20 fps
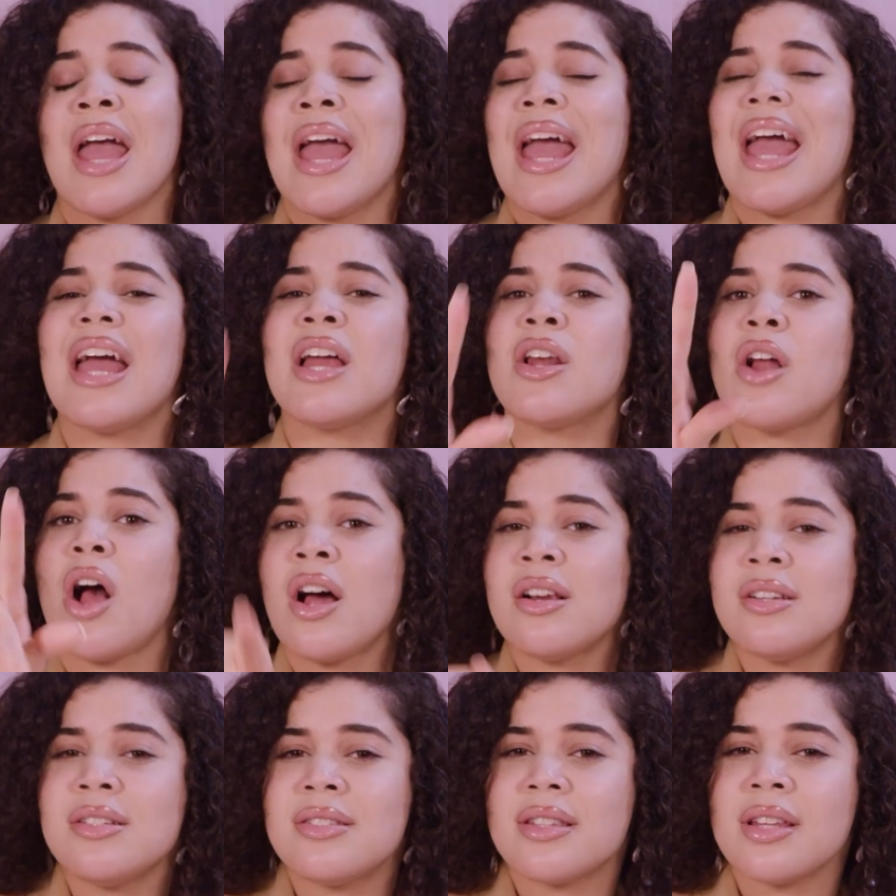And
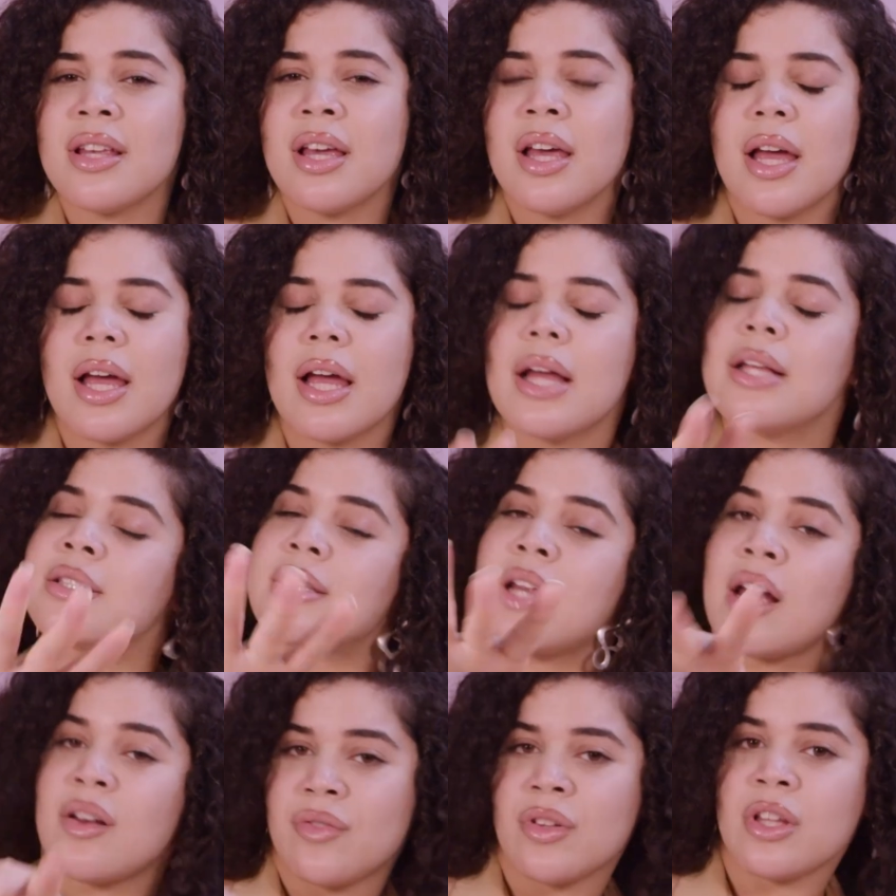honestly, it's
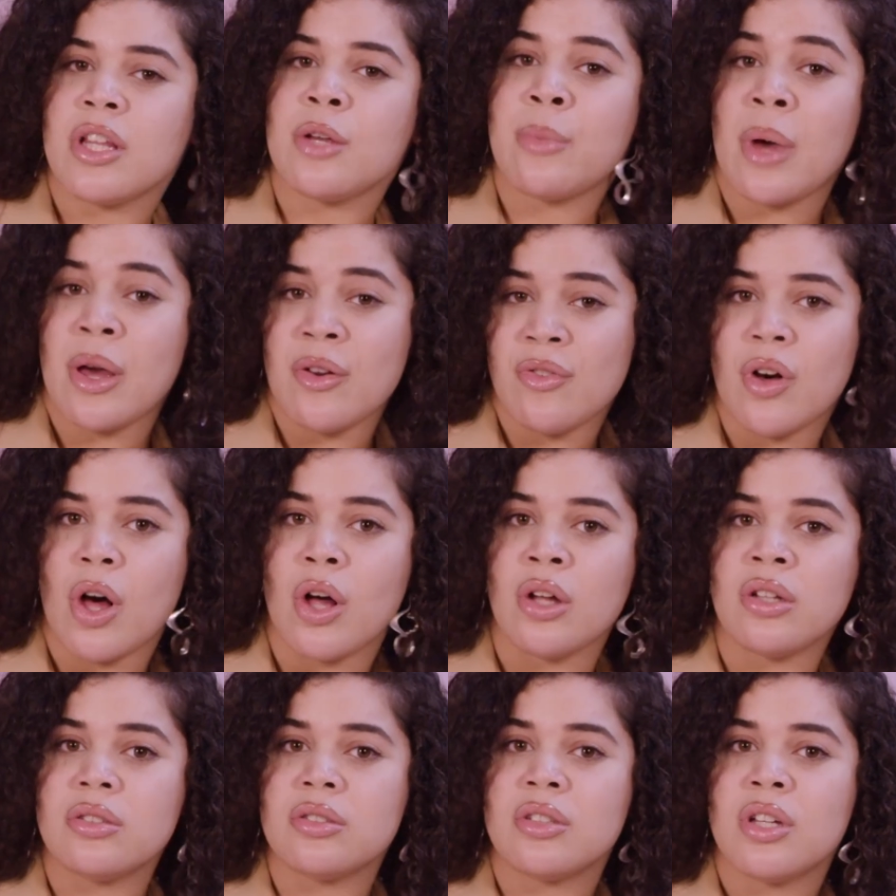not fully my
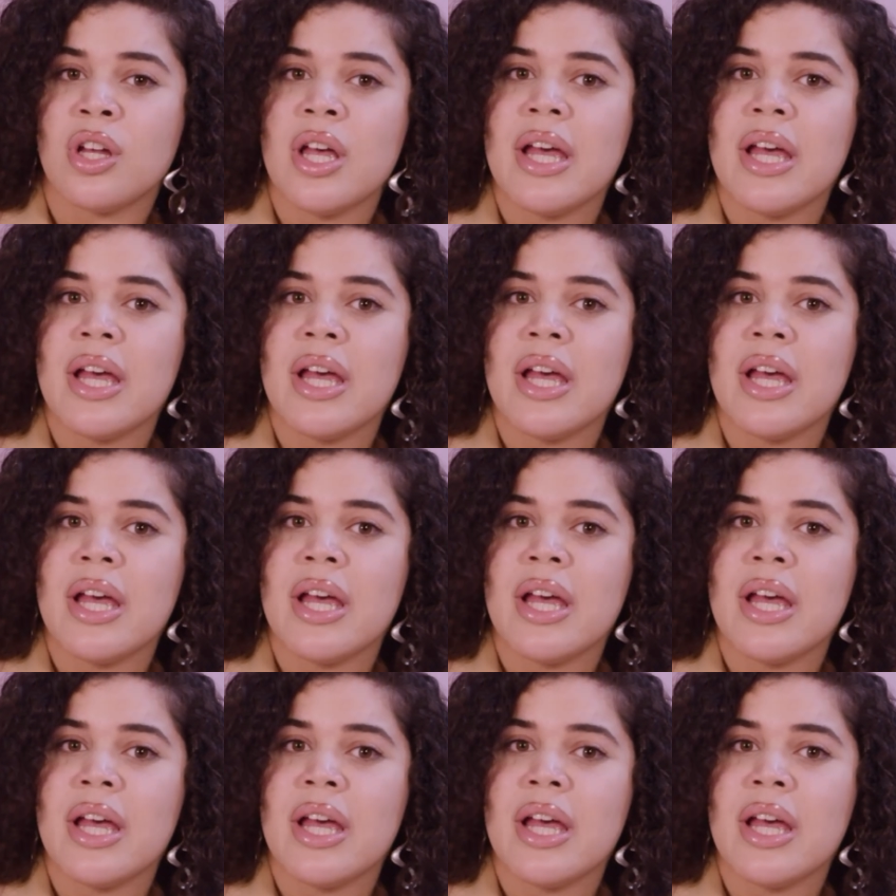fault.